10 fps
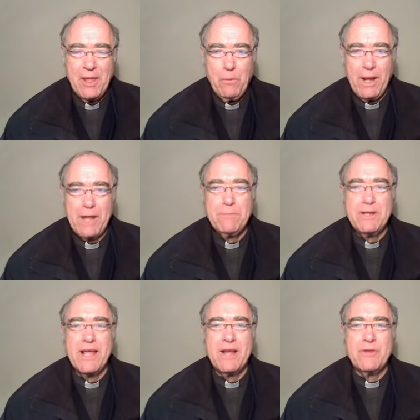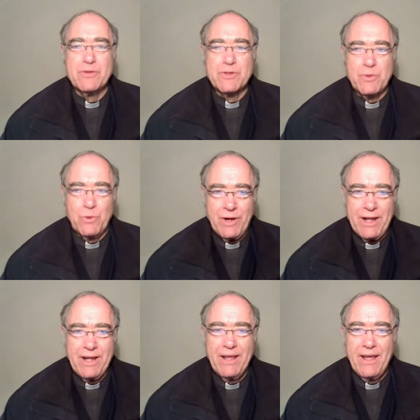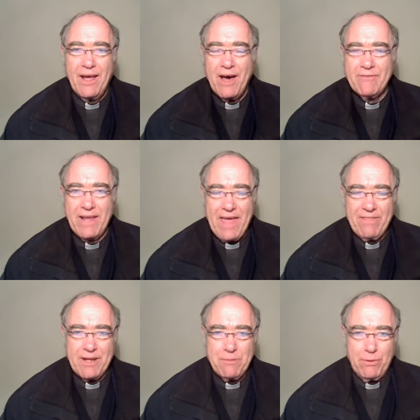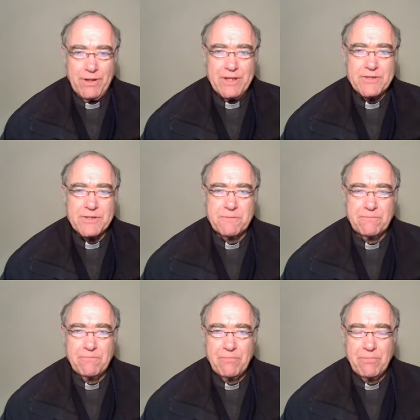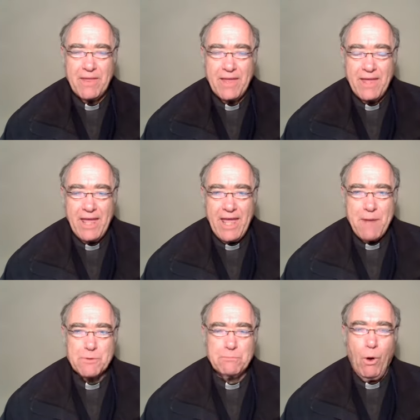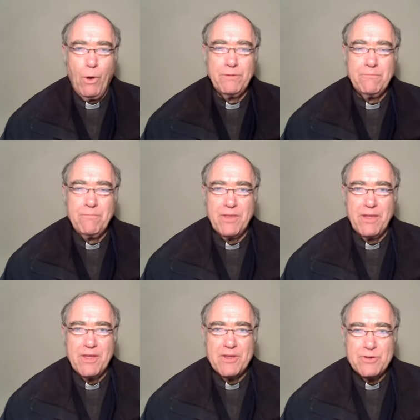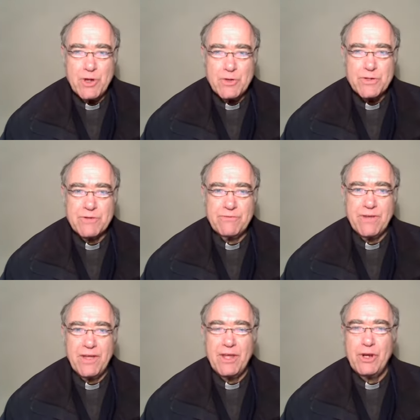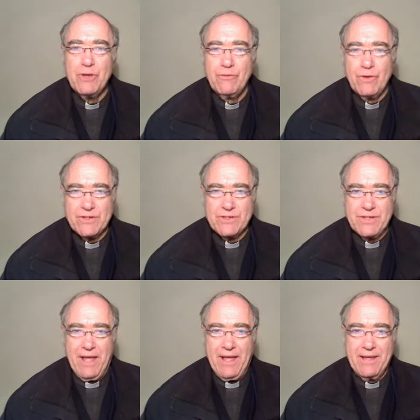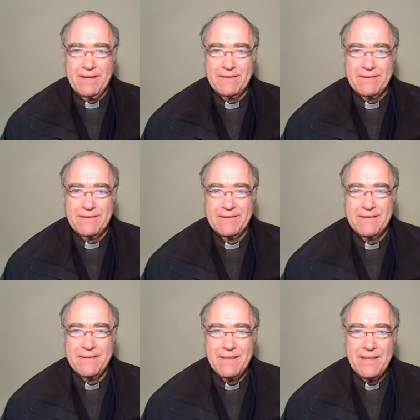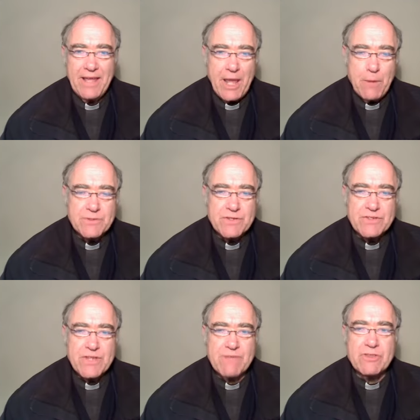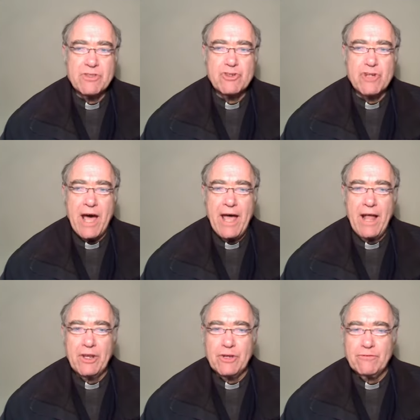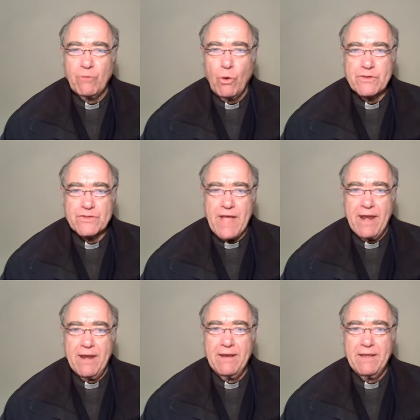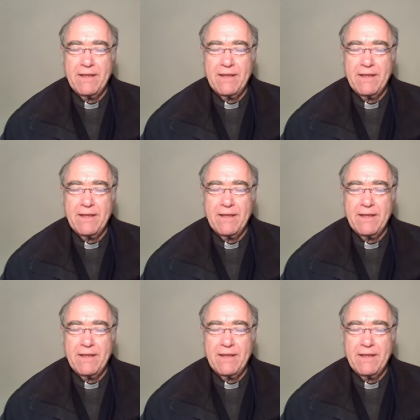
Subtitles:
Well, let me tell you the story of a Catholic priest. He was born Joseph de Voister. He was the seventh child and fourth son